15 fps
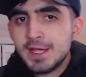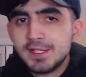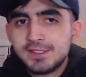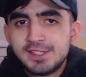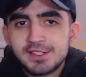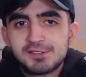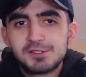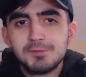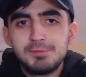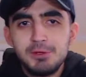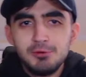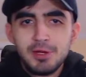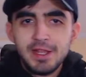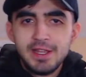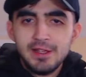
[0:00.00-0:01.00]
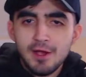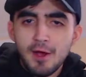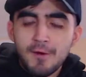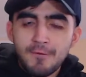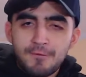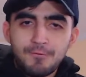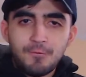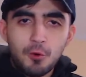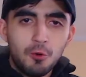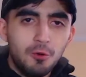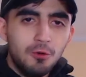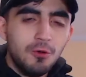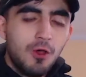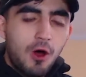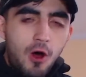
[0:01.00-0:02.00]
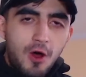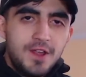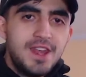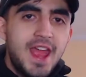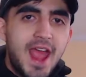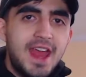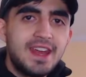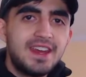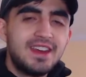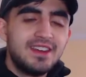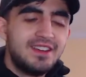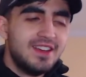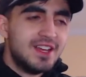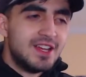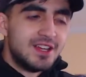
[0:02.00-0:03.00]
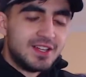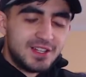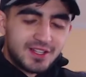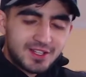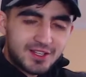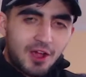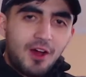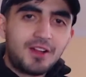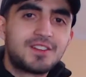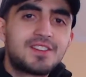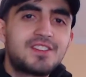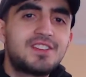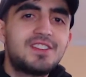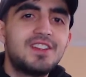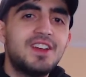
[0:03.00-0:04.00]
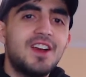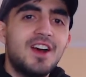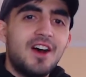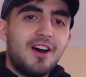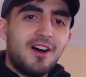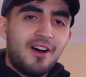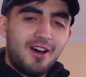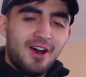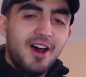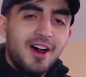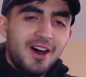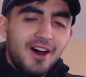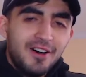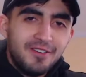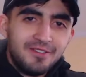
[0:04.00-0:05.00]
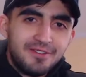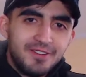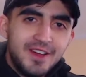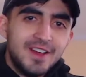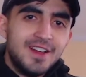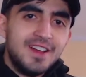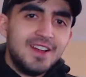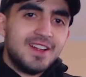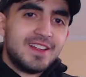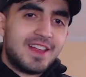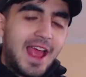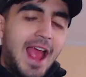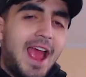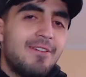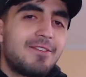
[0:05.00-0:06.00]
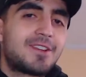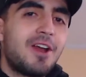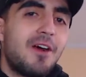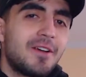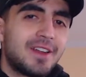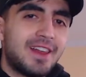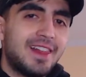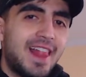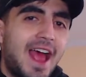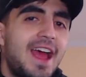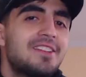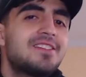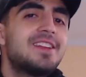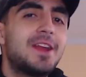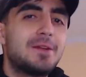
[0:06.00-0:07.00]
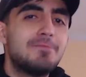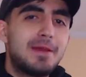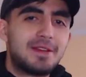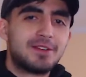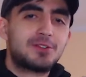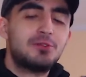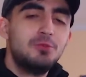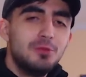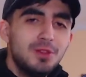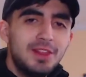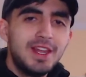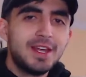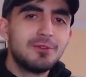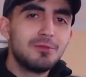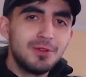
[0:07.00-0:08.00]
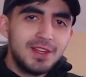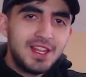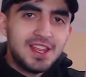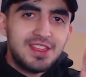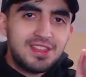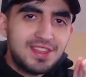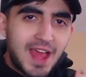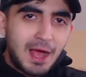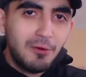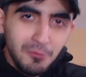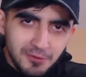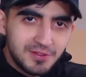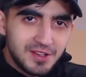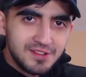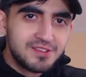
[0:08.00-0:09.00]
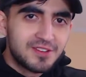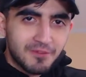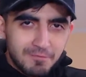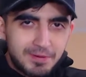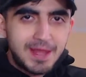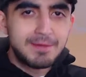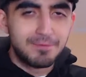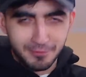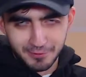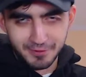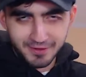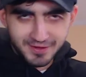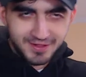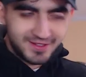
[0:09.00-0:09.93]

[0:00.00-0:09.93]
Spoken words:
distributing full unedited cuts of Avatar The Last Airbender to literally thousands of people.